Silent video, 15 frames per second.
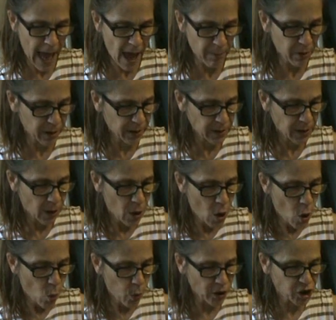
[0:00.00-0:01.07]
ambulance
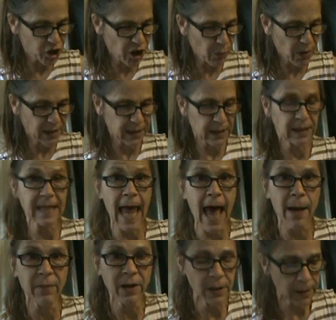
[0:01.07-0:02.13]
where she was
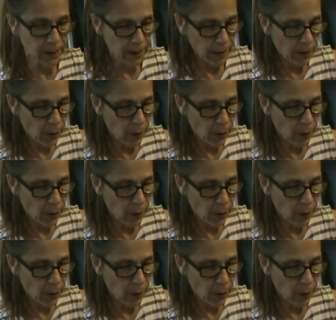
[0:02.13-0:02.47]
examined,